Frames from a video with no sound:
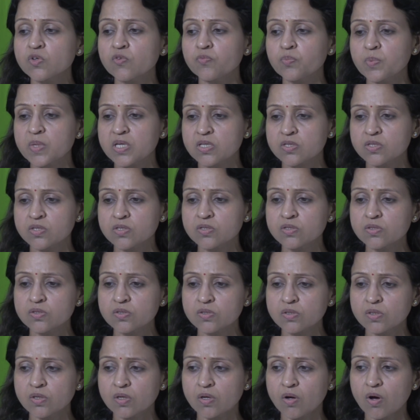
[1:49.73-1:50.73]
of
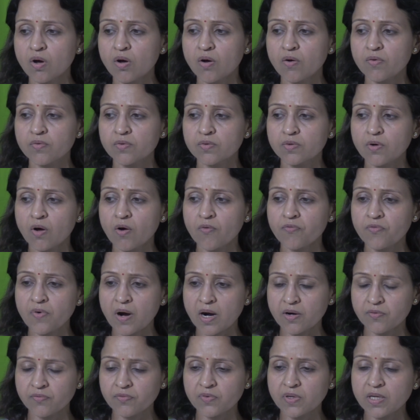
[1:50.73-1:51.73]
patients of
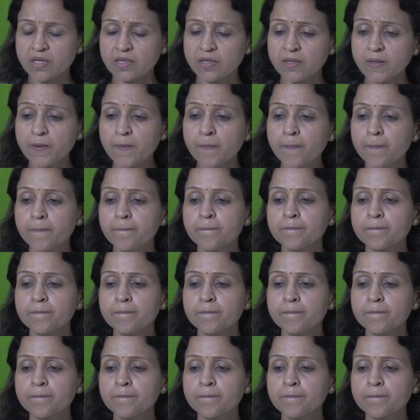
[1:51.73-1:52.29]
heart failure.